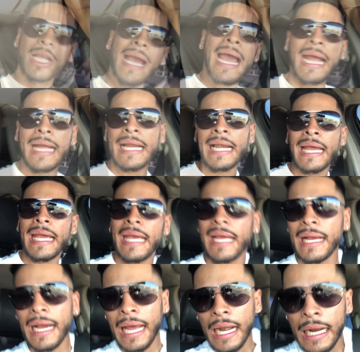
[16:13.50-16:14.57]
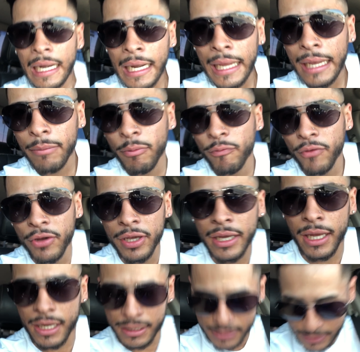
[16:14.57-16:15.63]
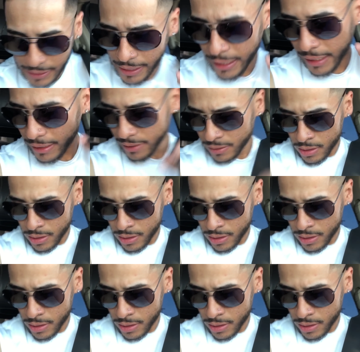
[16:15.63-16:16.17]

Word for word: gotta Bro. click it. Gotta click it before you get a ticket.